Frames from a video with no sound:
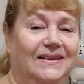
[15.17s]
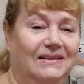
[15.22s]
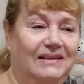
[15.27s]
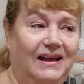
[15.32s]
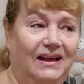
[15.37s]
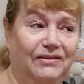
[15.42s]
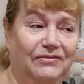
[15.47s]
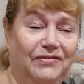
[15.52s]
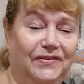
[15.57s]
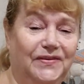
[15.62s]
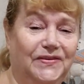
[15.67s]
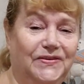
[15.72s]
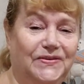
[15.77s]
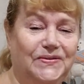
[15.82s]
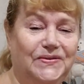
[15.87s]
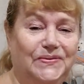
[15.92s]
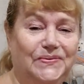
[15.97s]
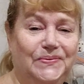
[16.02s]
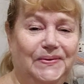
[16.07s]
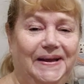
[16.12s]
halfway
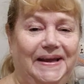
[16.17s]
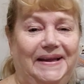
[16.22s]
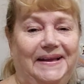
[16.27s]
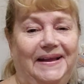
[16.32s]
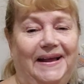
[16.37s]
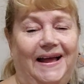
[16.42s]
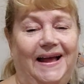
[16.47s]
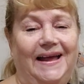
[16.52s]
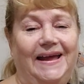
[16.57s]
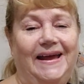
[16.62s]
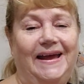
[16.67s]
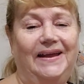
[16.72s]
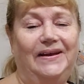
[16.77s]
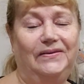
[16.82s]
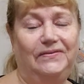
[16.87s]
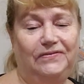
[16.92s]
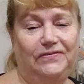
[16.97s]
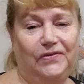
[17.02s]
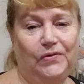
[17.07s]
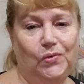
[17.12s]
through the week I had
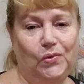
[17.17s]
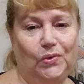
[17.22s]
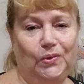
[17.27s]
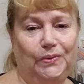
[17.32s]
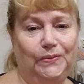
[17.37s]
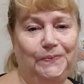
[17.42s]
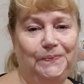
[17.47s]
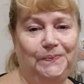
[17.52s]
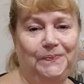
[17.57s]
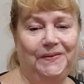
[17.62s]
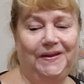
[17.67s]
a fall